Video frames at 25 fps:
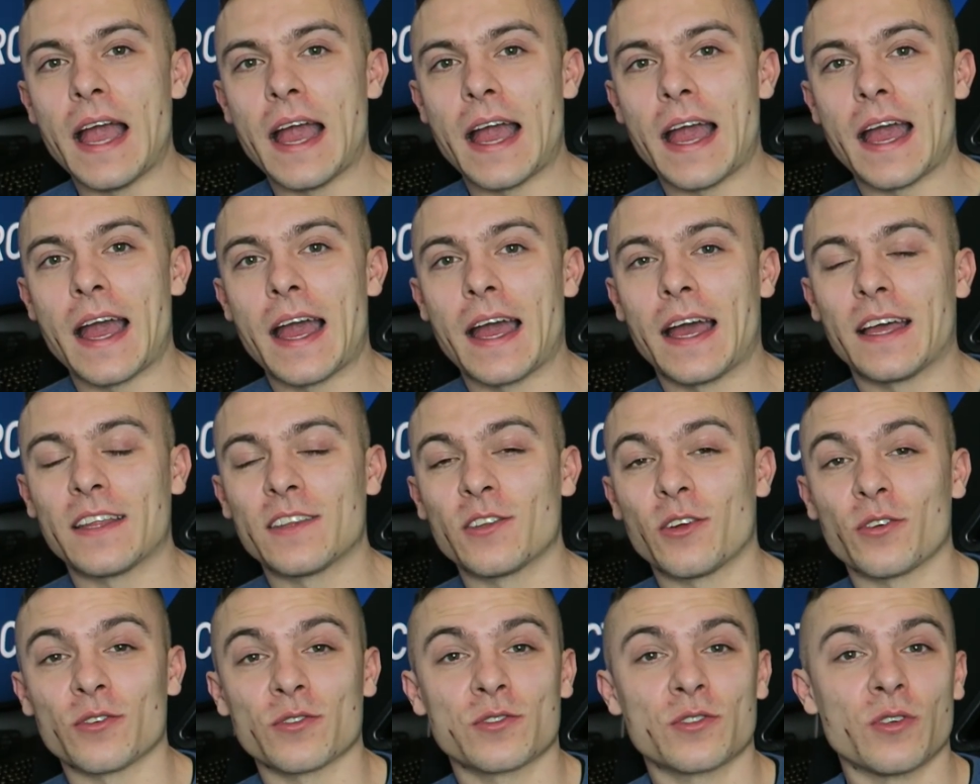
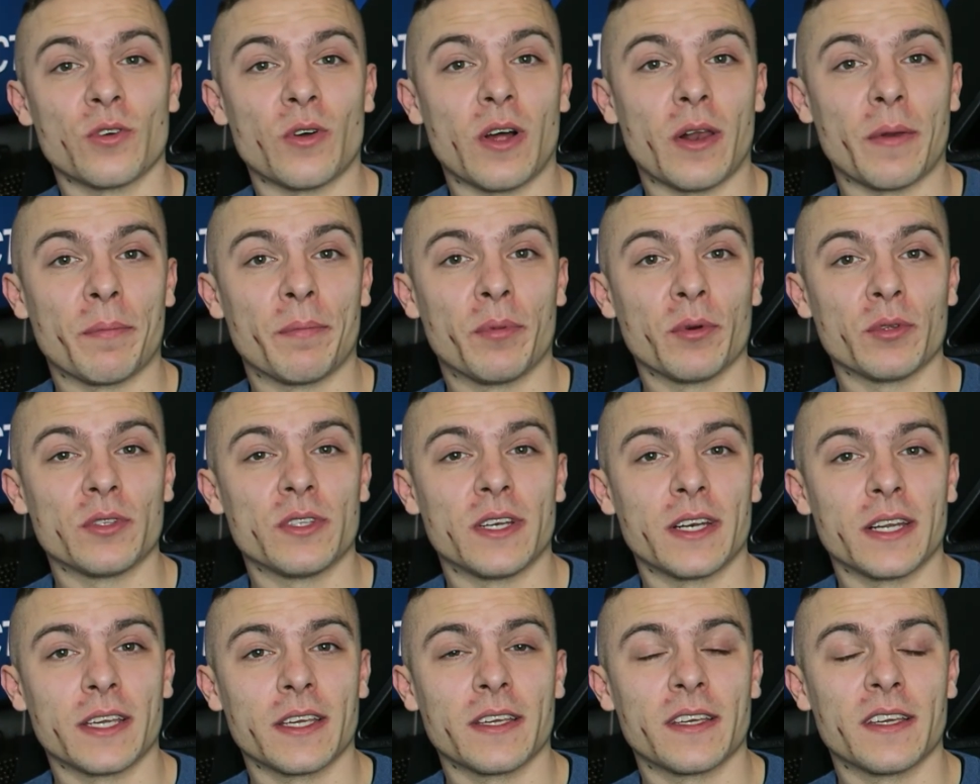and also I'll
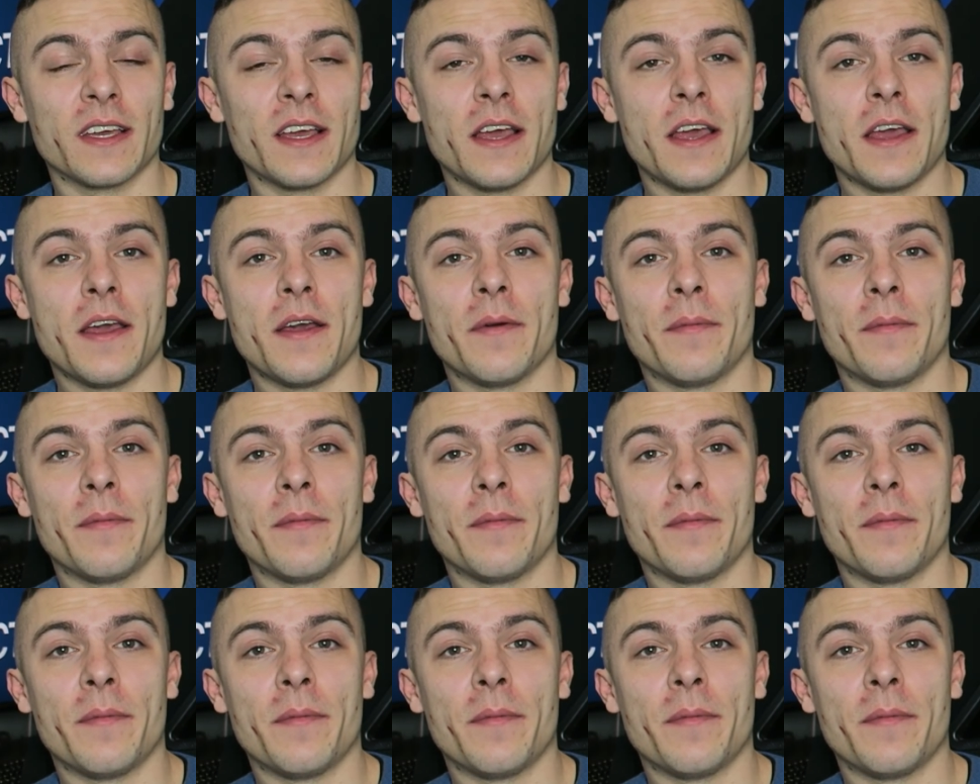put the link